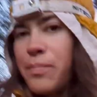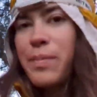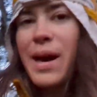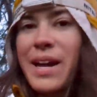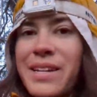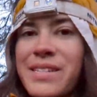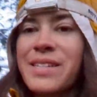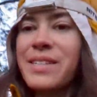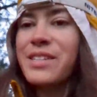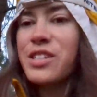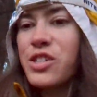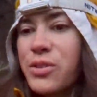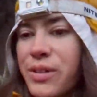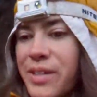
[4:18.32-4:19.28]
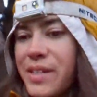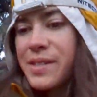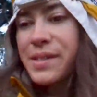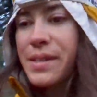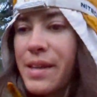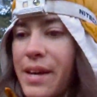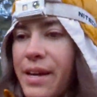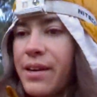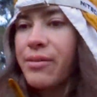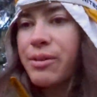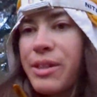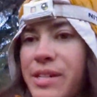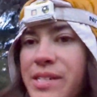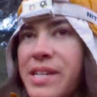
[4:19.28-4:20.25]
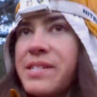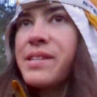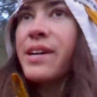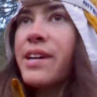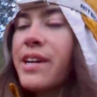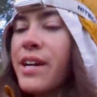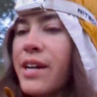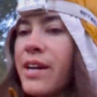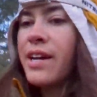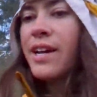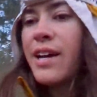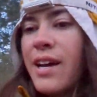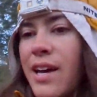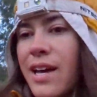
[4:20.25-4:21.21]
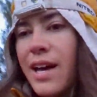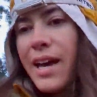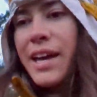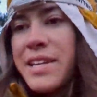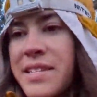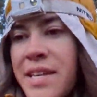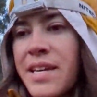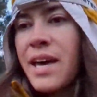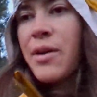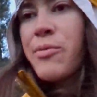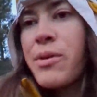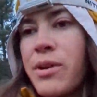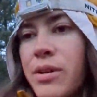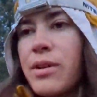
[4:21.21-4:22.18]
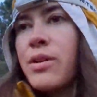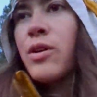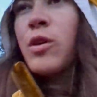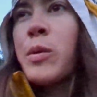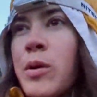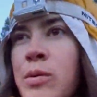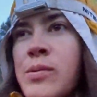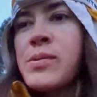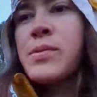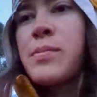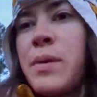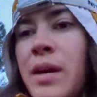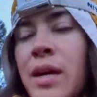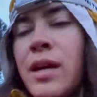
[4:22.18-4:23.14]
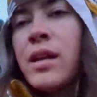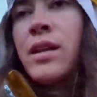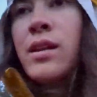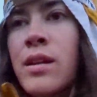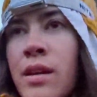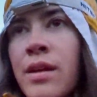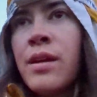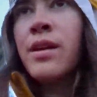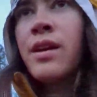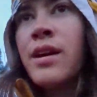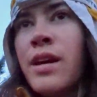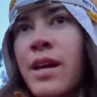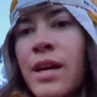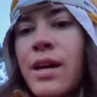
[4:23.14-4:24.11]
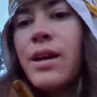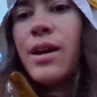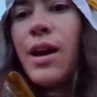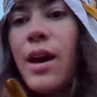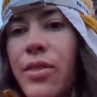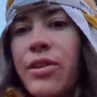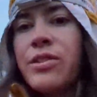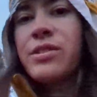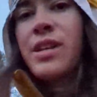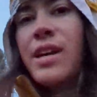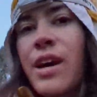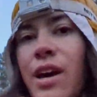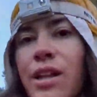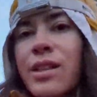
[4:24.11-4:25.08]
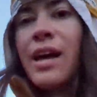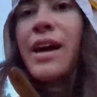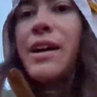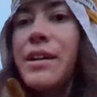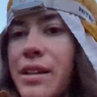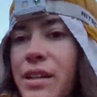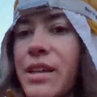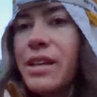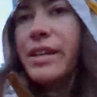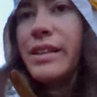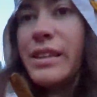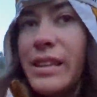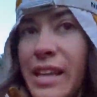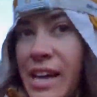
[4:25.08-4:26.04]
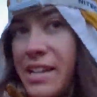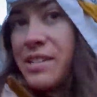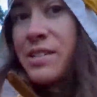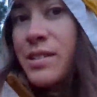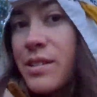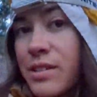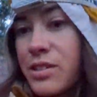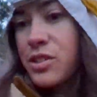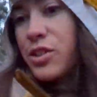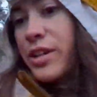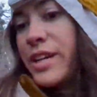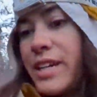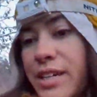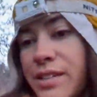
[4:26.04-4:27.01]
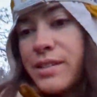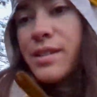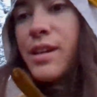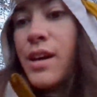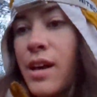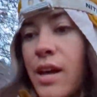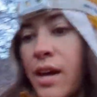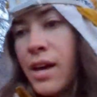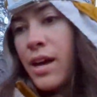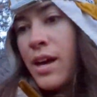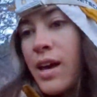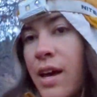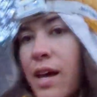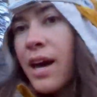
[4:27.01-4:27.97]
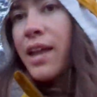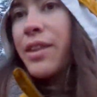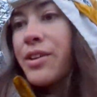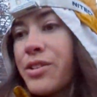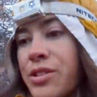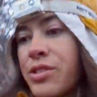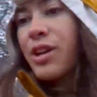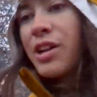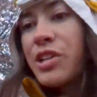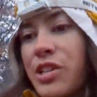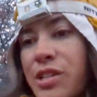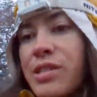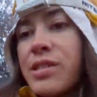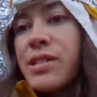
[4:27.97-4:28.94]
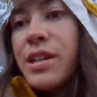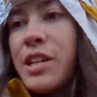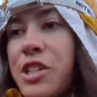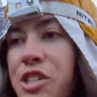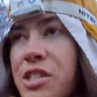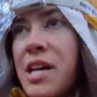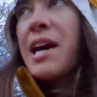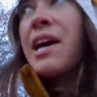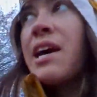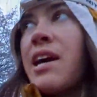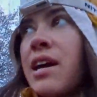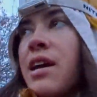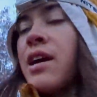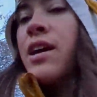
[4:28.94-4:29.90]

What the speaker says: Back to the trees thing with the desert. I guess I get what Nobos mean. There's like a lot less trees, and there's stretches each day